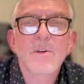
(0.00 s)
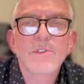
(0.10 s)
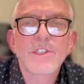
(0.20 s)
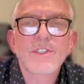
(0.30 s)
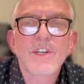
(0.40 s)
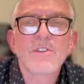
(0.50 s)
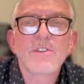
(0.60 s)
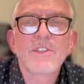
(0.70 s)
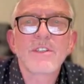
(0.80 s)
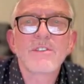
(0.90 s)
So as you
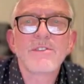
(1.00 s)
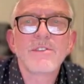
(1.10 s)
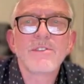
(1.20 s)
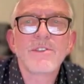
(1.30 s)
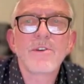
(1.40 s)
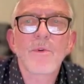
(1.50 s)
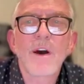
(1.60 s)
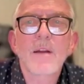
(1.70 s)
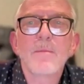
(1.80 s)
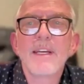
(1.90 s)
turn to
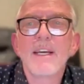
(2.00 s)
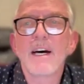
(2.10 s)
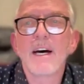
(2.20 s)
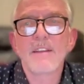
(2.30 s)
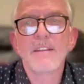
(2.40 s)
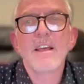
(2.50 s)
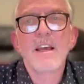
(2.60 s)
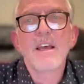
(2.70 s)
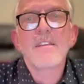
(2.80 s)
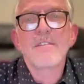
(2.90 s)
Deuteronomy,
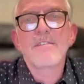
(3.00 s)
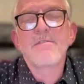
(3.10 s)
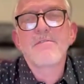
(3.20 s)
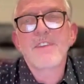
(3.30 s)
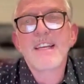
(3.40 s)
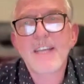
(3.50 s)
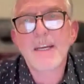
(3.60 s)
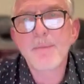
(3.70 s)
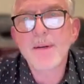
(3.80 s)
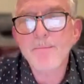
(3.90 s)
things
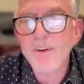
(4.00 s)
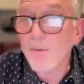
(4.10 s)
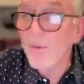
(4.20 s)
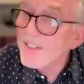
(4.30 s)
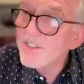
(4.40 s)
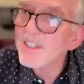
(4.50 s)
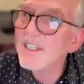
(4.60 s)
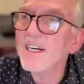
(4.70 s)
had been progressing.